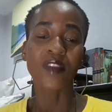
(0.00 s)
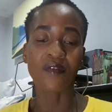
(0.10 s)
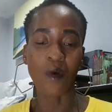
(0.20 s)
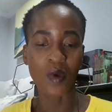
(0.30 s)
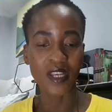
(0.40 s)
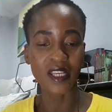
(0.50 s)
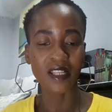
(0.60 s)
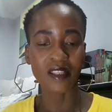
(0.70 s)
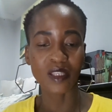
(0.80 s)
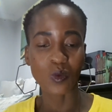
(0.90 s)
for
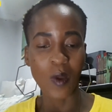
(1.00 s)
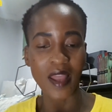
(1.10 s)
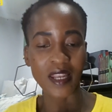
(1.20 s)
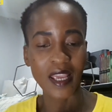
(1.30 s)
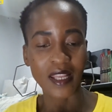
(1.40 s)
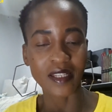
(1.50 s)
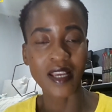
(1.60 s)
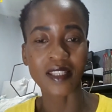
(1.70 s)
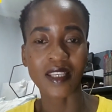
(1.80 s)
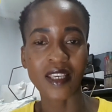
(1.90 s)
winning this one, and
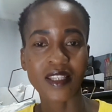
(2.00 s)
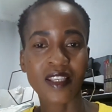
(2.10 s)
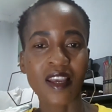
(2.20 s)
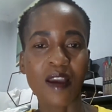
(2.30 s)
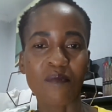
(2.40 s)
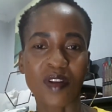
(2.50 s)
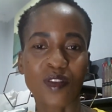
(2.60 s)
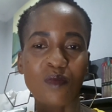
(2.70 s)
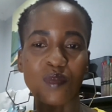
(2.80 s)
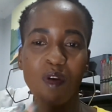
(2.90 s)
askis
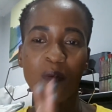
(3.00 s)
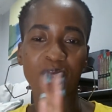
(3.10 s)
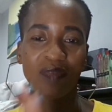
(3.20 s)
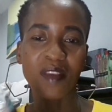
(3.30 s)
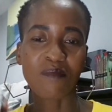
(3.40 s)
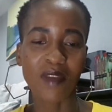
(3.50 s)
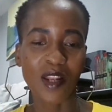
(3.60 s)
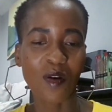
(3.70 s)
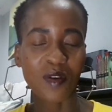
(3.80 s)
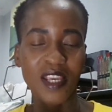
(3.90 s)
Rasomsom,
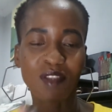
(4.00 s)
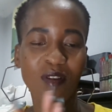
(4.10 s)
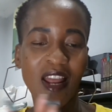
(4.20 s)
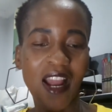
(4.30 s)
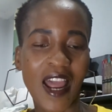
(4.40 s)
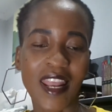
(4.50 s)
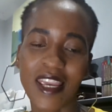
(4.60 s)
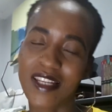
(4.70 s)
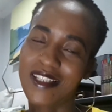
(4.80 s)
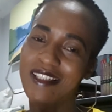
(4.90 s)
Limpilo, Kiatolagala,
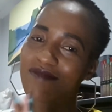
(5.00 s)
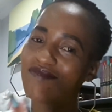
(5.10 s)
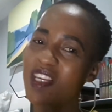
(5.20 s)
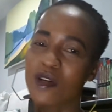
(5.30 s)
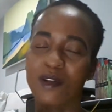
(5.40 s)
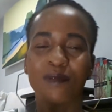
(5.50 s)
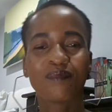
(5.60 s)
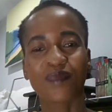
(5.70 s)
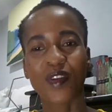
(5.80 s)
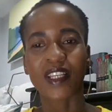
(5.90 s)
and you know,
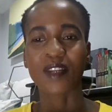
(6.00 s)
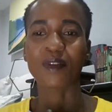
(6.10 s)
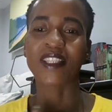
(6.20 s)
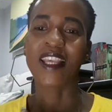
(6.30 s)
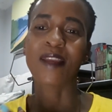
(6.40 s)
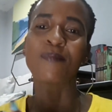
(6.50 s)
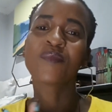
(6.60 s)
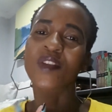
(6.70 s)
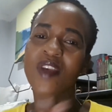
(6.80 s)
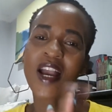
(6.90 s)
what can we say?
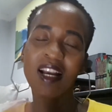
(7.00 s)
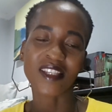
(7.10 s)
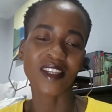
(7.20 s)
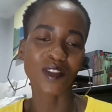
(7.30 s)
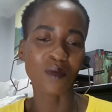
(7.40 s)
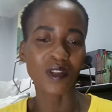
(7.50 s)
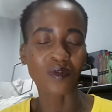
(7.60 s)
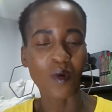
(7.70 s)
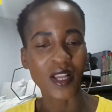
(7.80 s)
So, yeah, guys, thank you so much for